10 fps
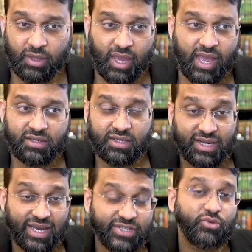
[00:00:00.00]
And
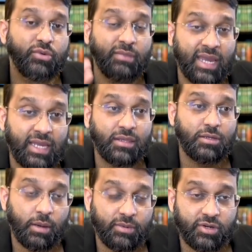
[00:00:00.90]
it has remained the
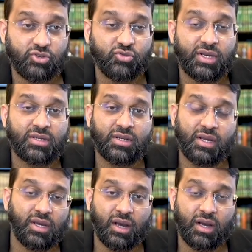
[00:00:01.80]
dominant trend
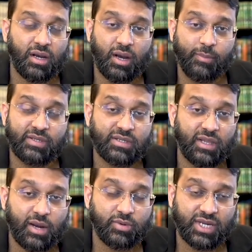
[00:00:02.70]
uh, up
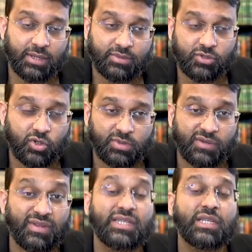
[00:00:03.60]
until our times in terms
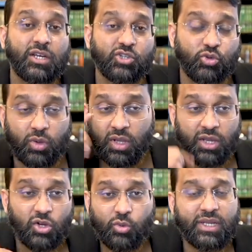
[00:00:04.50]
of intellectual.
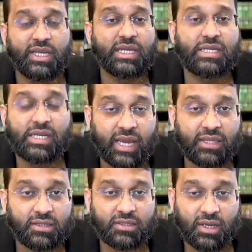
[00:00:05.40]
Nobody can deny
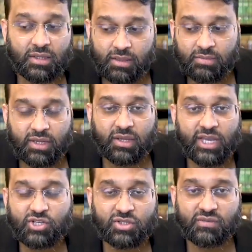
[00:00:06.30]
this. Yani, the Middle
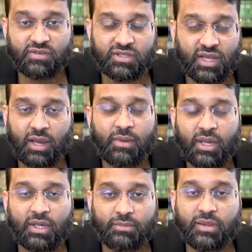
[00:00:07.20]
Ages of Islam,
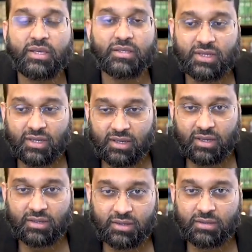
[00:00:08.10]
please, yani,
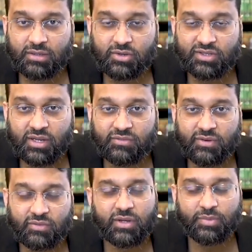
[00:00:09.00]
uh, dear
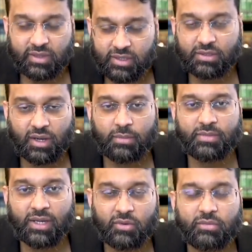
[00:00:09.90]
Salafi reader, please
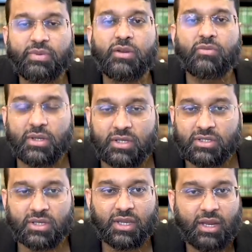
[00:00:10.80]
calm down. Be
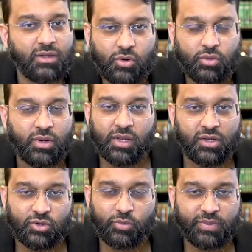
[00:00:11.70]
realistic. Yani, don't,
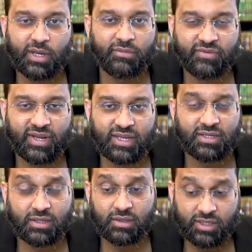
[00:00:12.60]
don't become
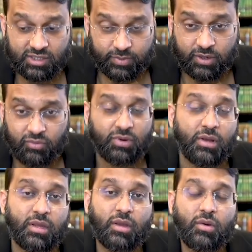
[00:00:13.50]
fanatical. Let's be
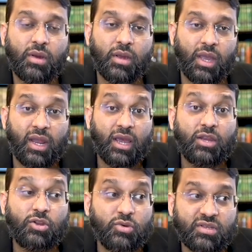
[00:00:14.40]
real here. And
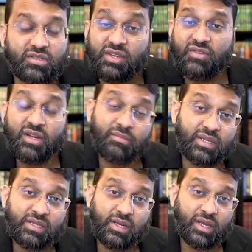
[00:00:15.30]
I knew this even in
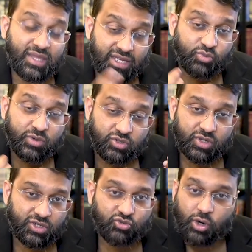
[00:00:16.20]
Medina. That's what
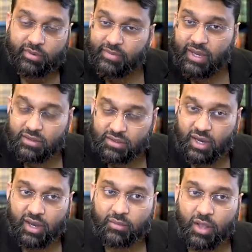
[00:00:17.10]
it troubled me at the
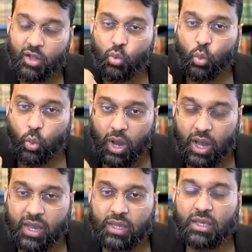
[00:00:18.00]
time.
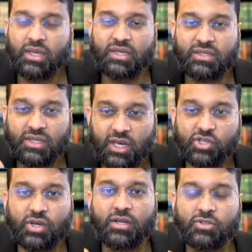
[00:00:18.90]
Why is the
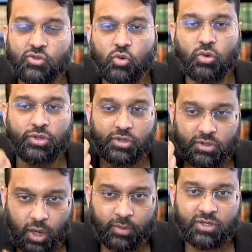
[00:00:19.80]
Ash'ari school the
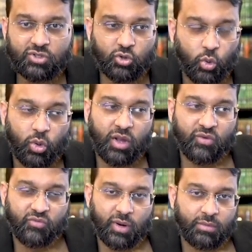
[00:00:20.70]
dominant school
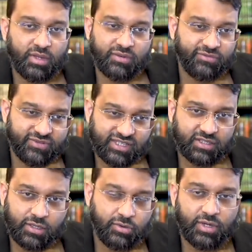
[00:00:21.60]
from
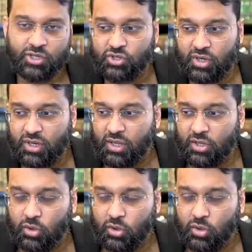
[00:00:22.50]
six hundred Hijri, you